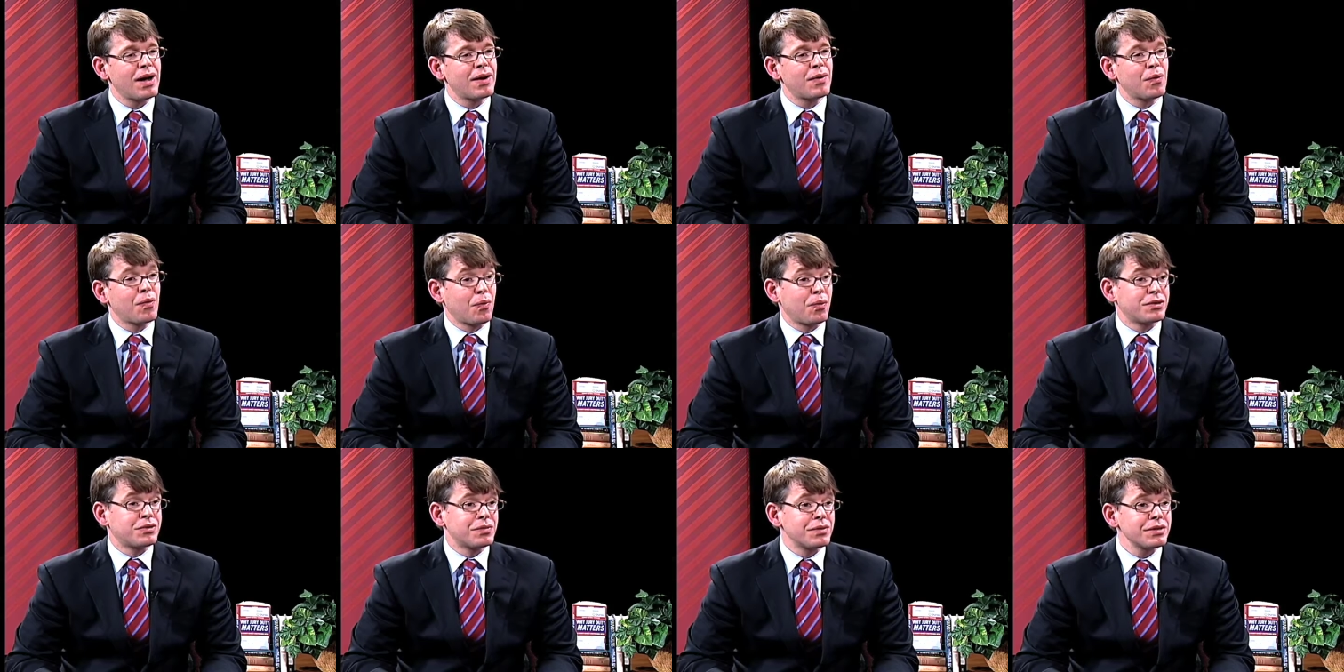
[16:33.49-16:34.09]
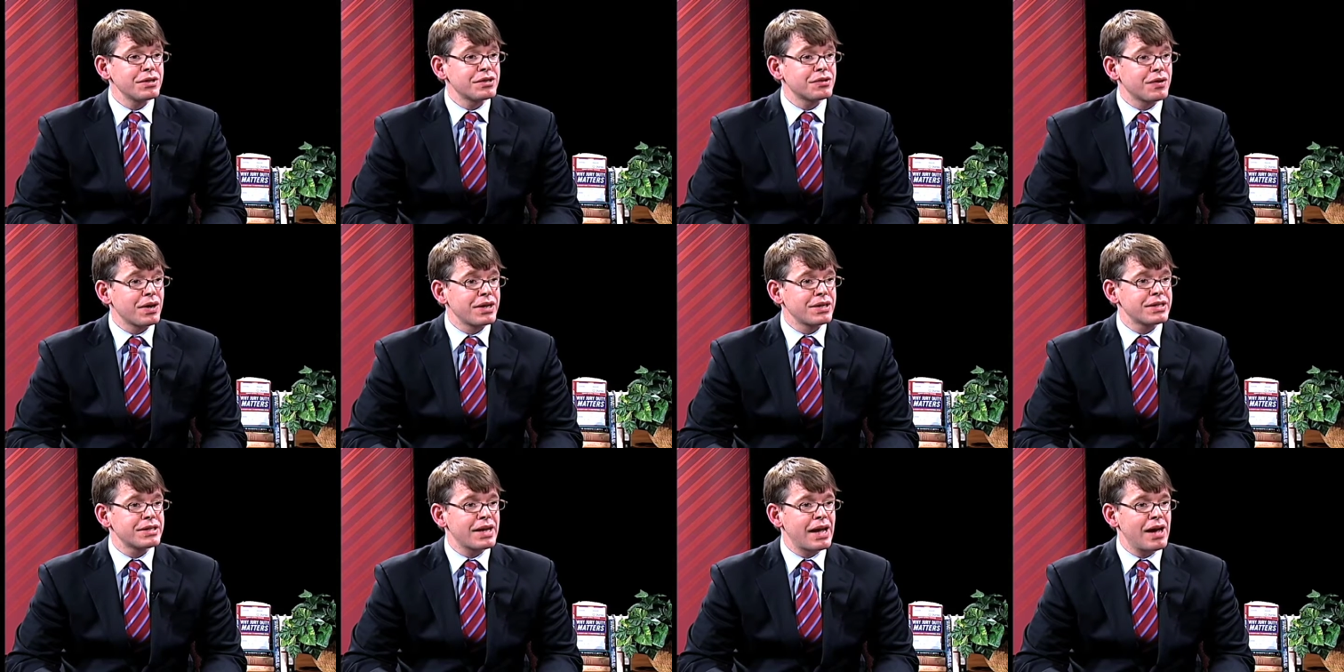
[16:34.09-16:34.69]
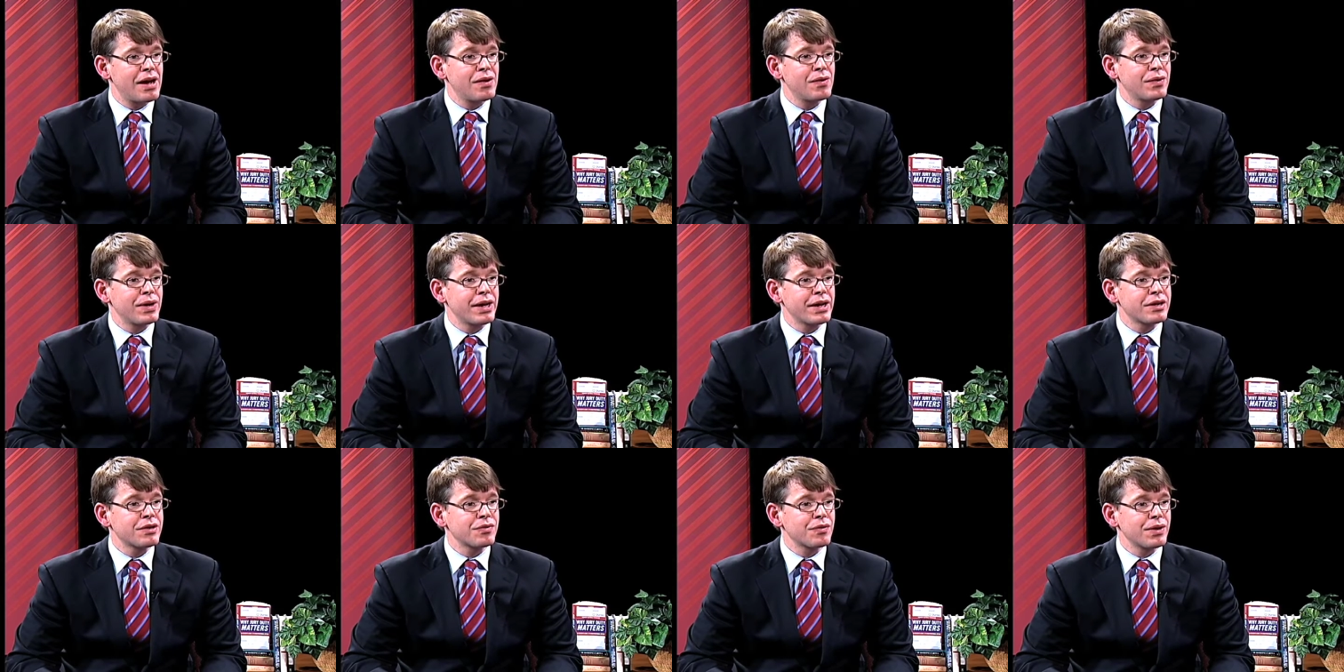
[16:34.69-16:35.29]
what's really strange is how
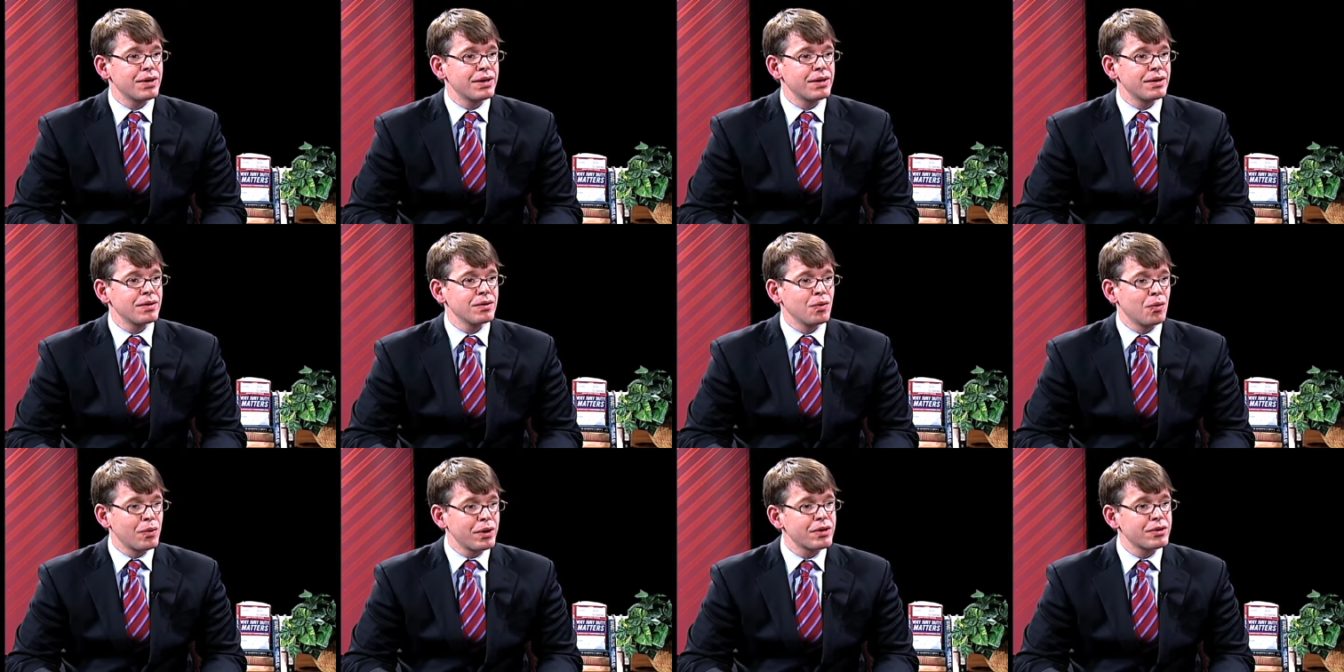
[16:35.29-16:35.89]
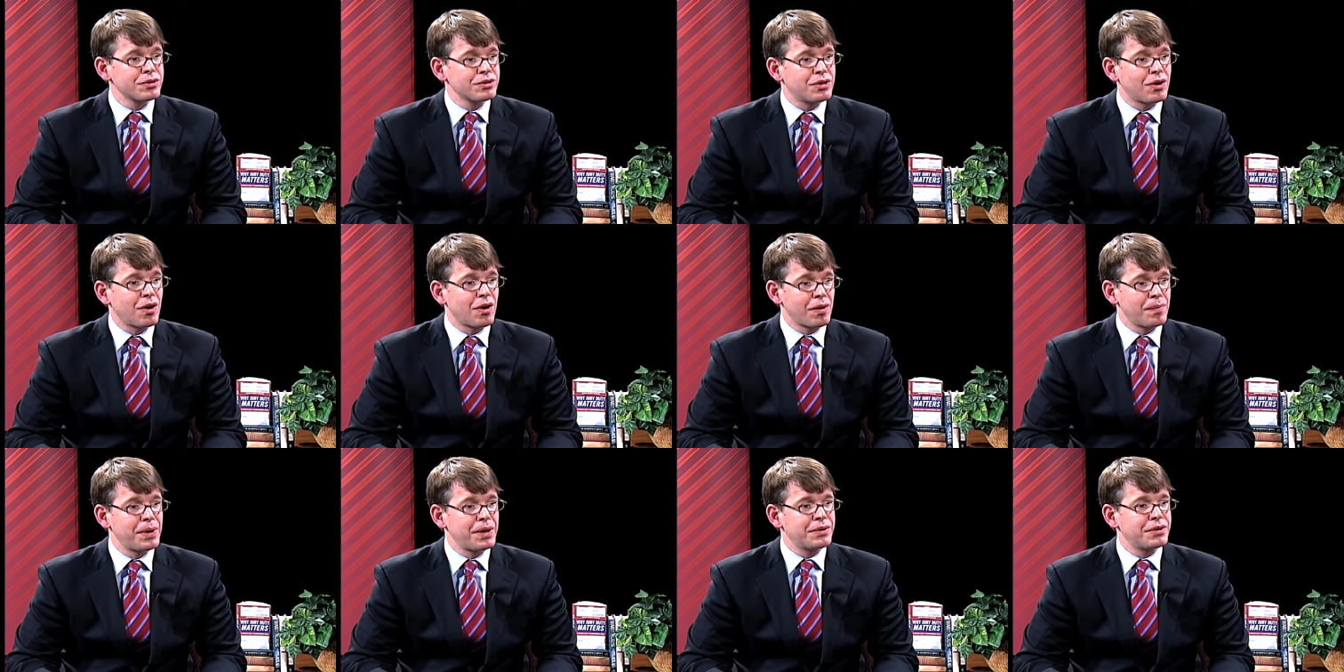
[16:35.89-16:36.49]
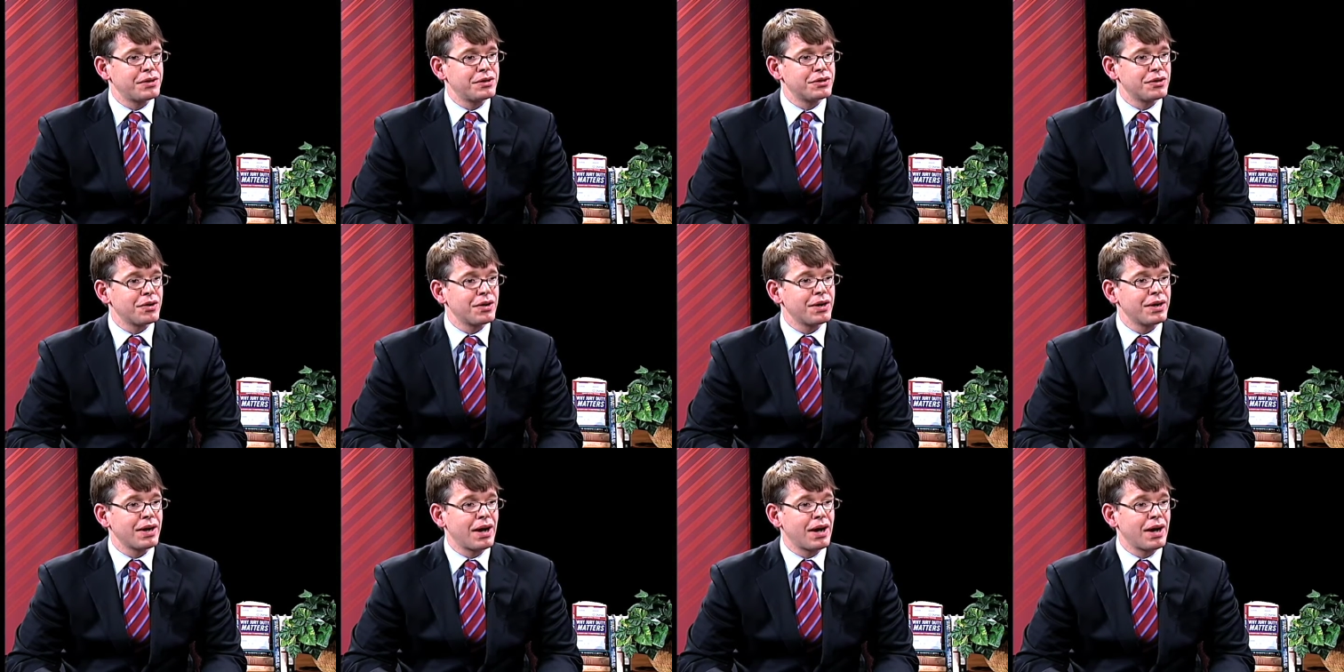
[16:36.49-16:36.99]
ignorant lawyers are about the jury.